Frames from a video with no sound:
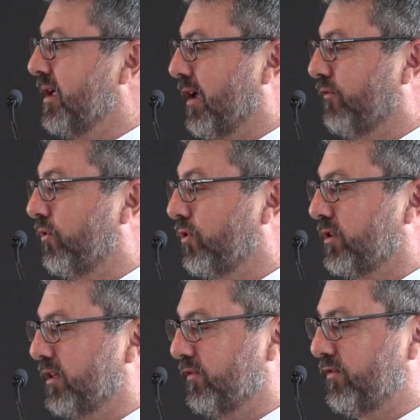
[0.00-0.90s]

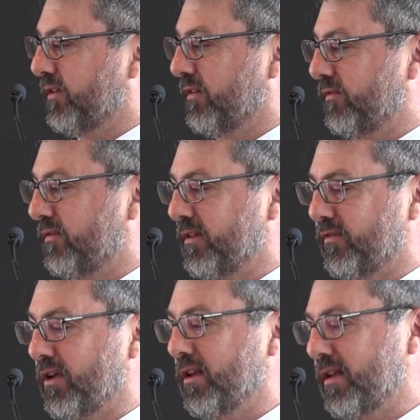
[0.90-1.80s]
Unfortunately,
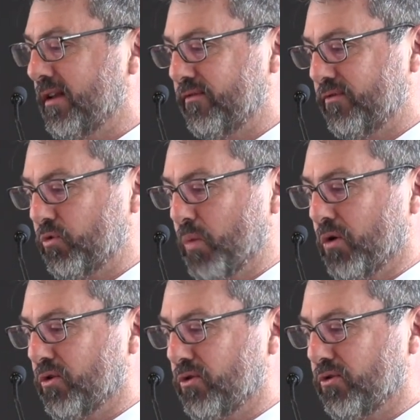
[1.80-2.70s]
if Ian had have
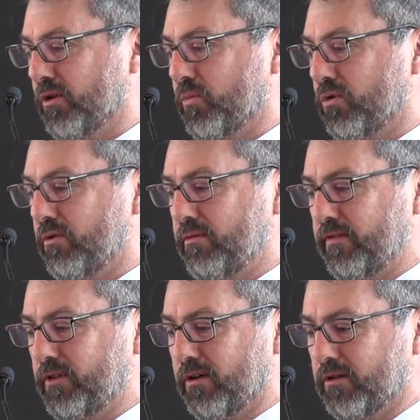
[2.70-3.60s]
spoken to us, I'm sure he would
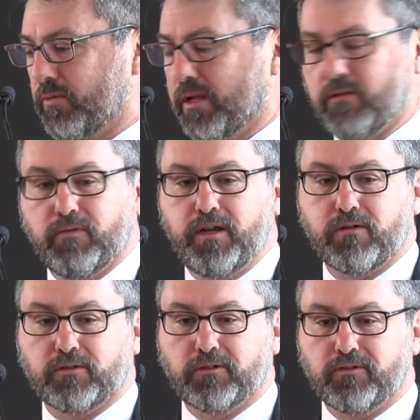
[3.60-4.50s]
have told us about the
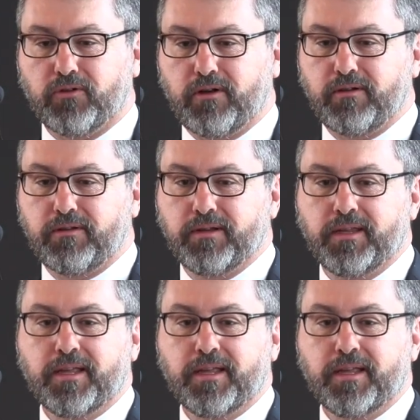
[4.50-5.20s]
redox control on